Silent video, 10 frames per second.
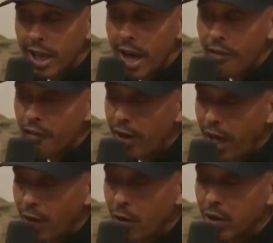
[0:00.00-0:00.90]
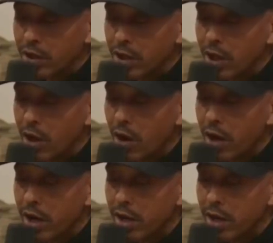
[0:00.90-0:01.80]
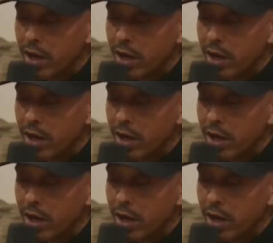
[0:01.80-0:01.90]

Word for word: I feel like going to the yard